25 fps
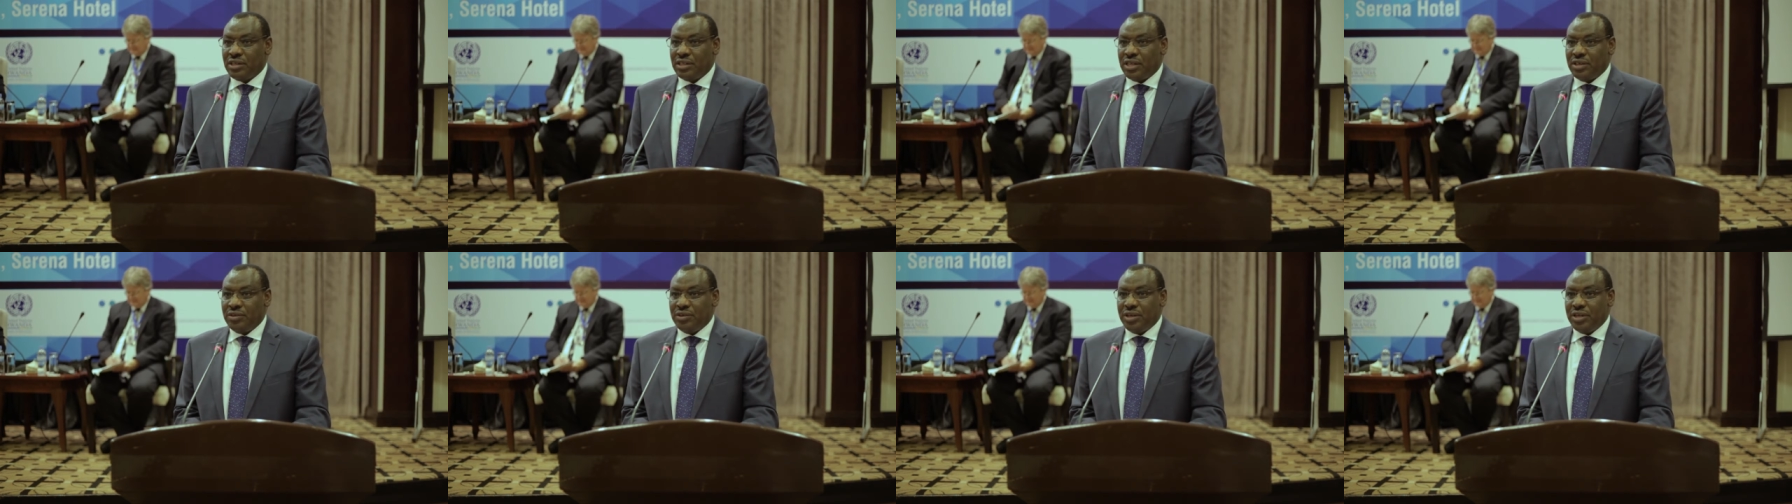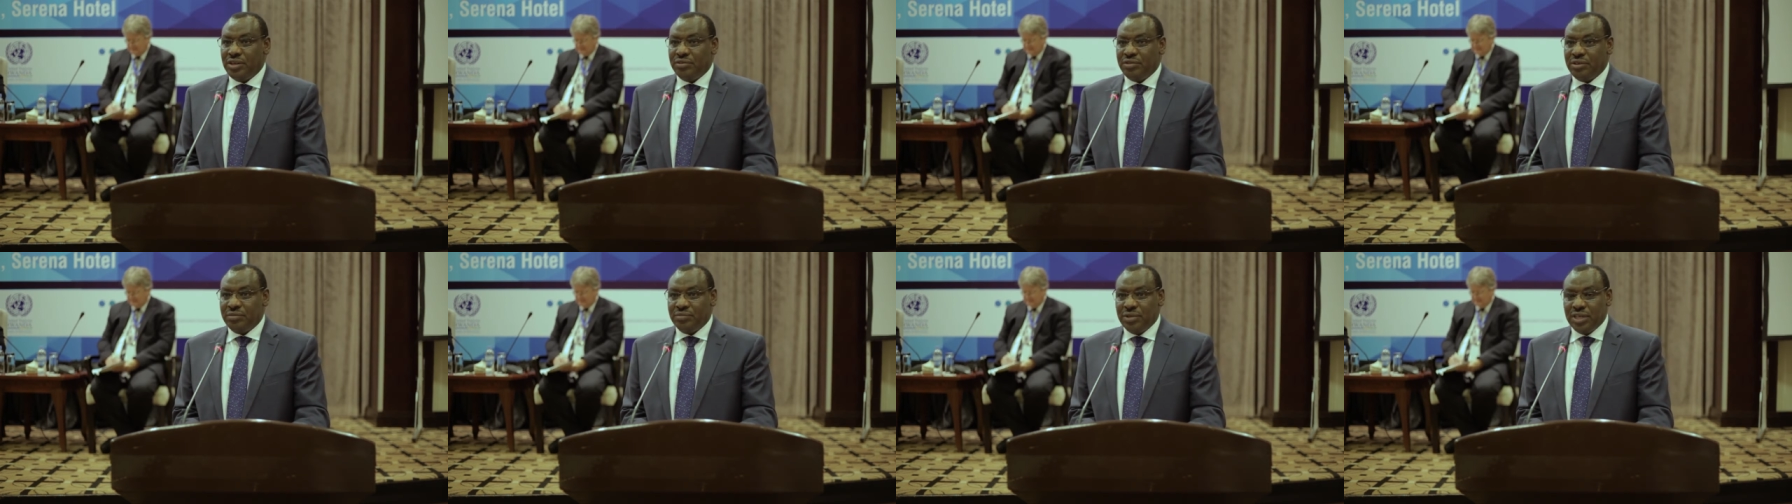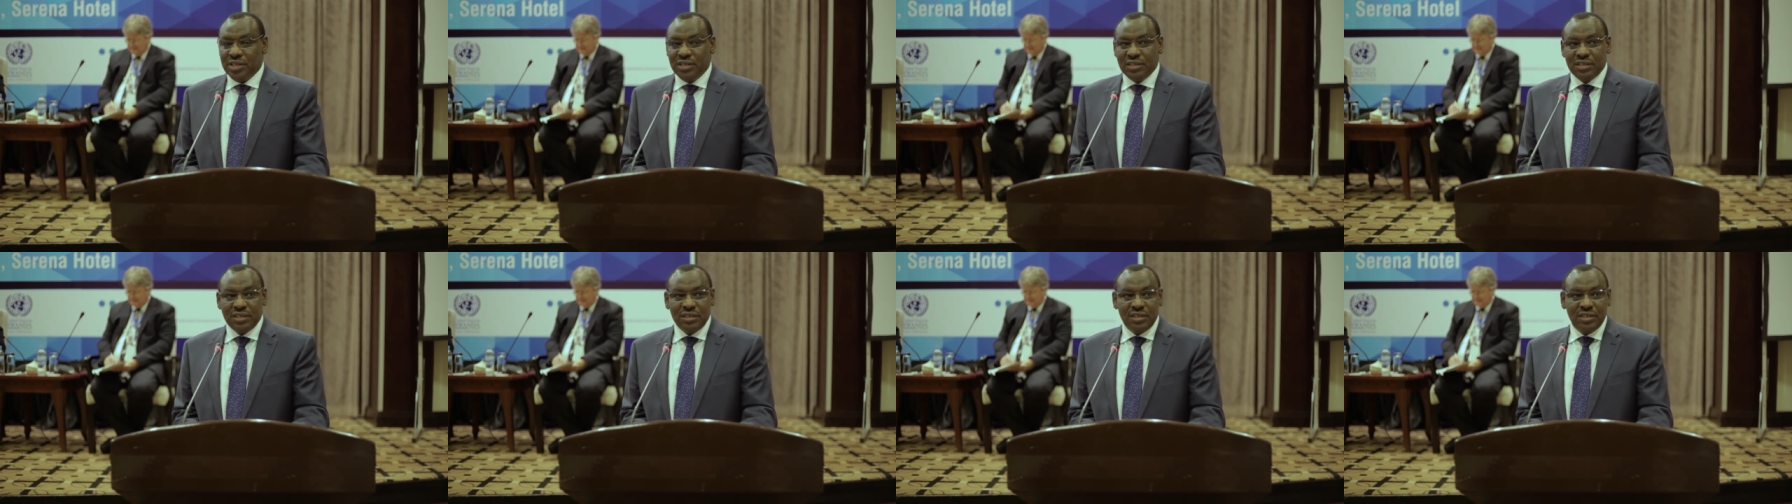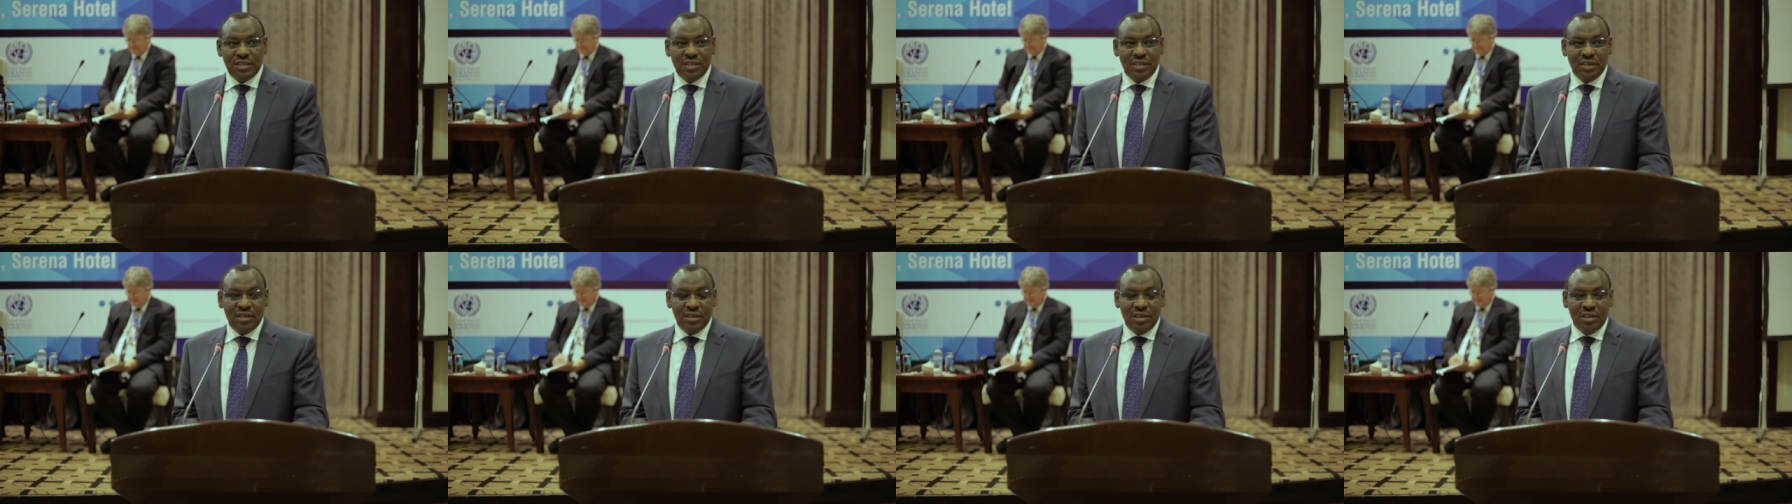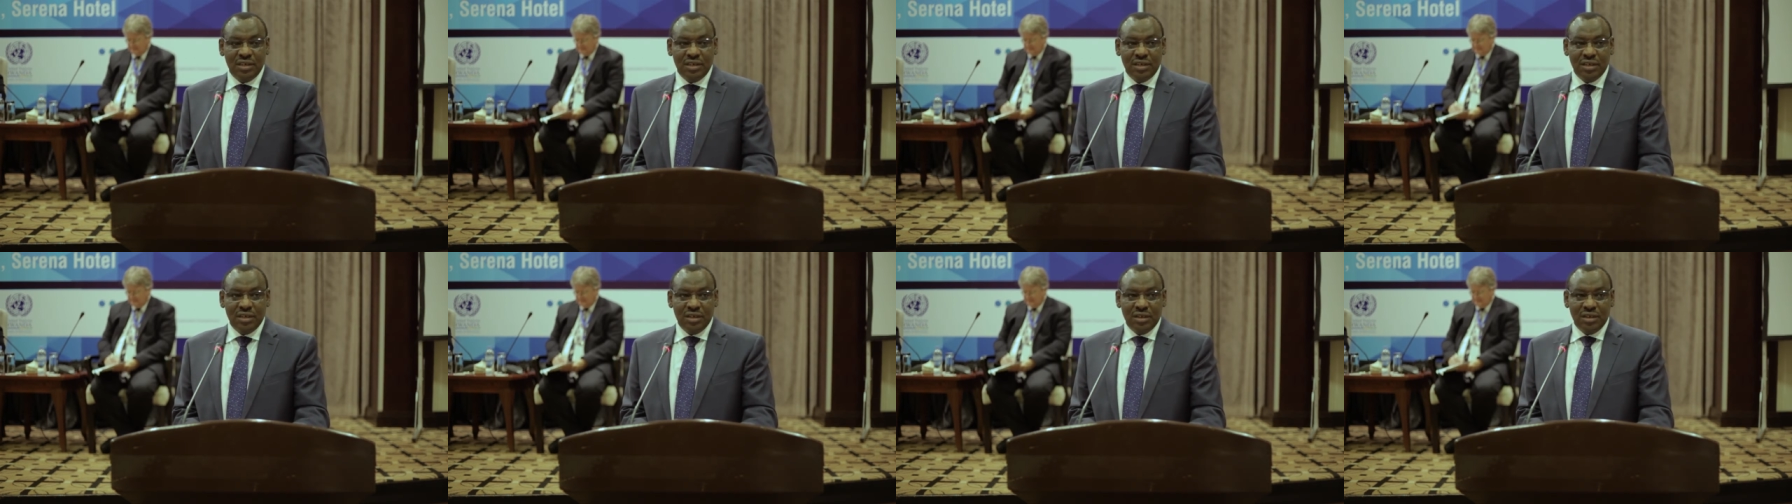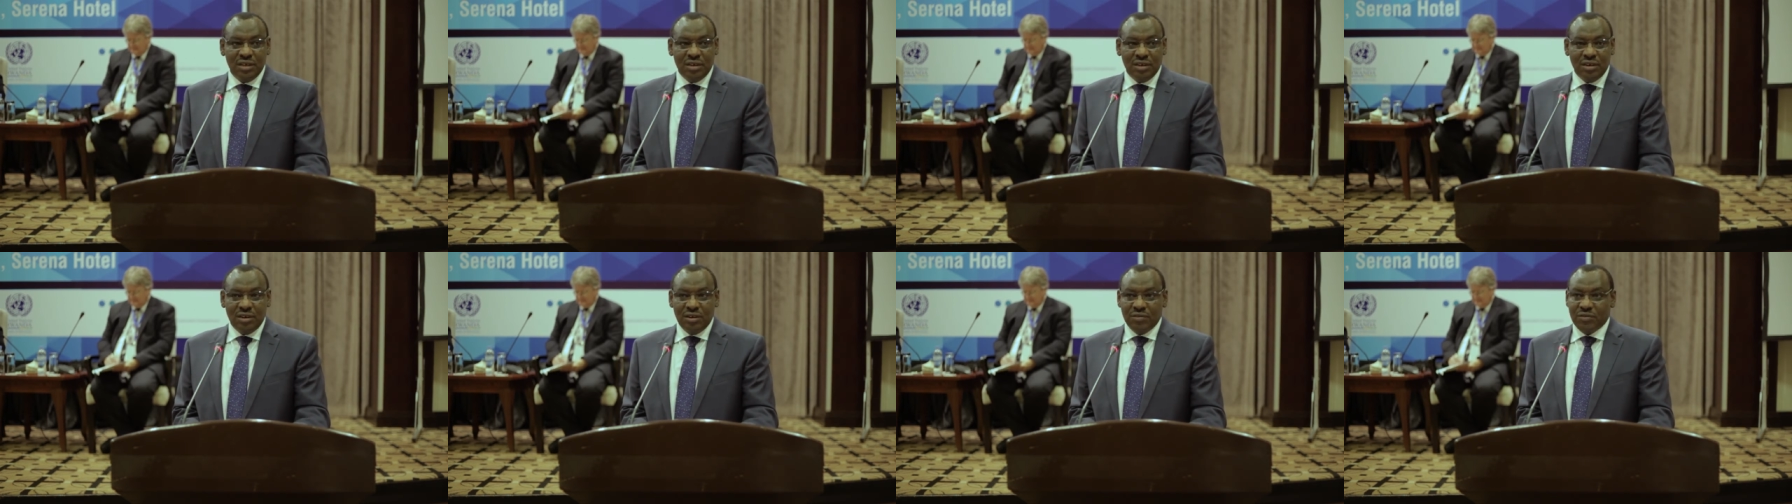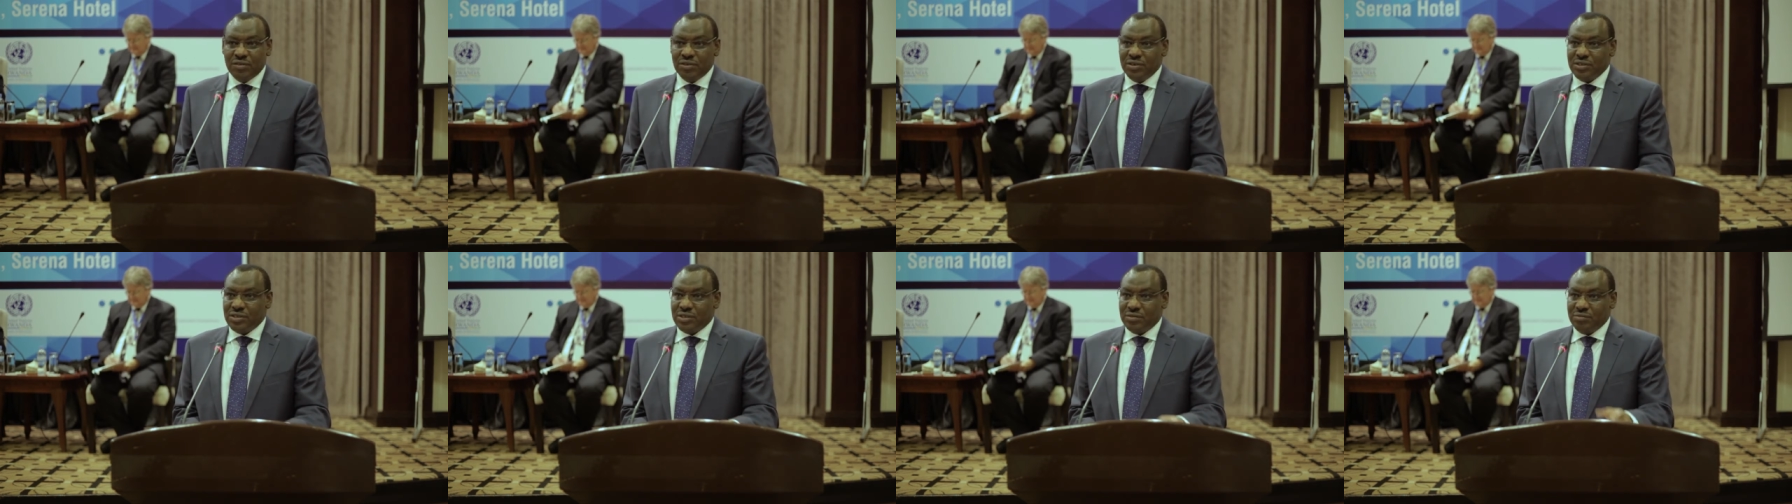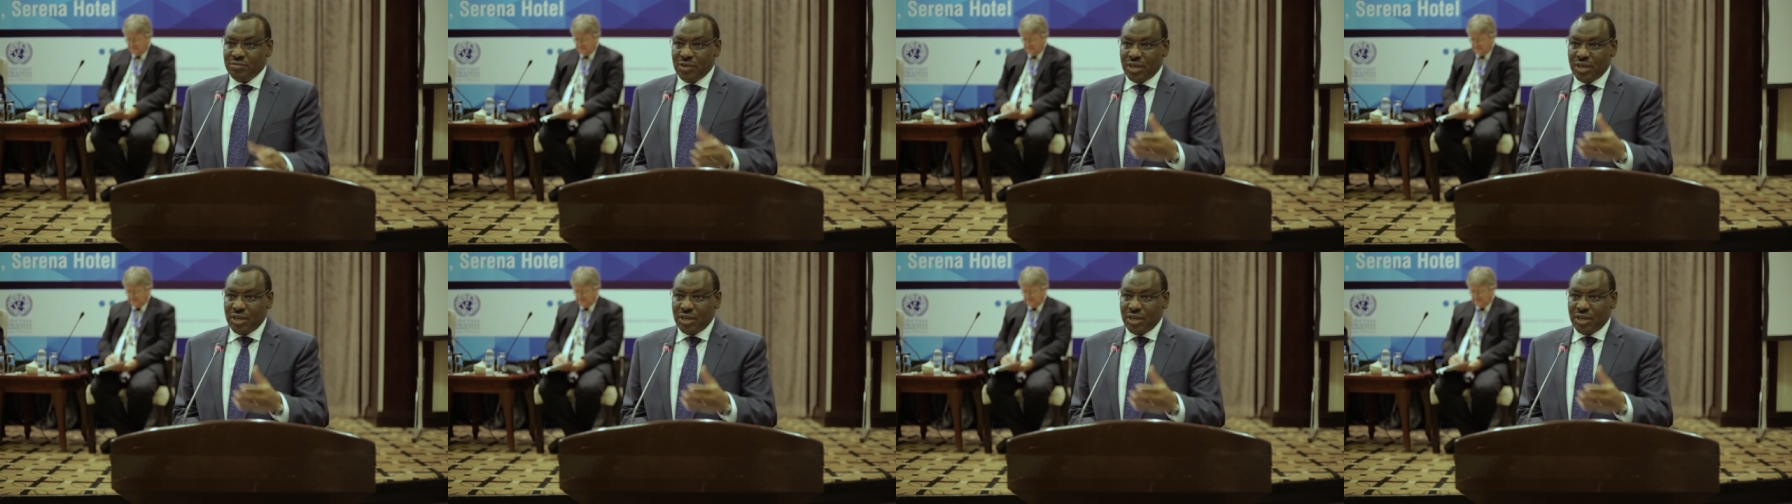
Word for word: the UN women, of course,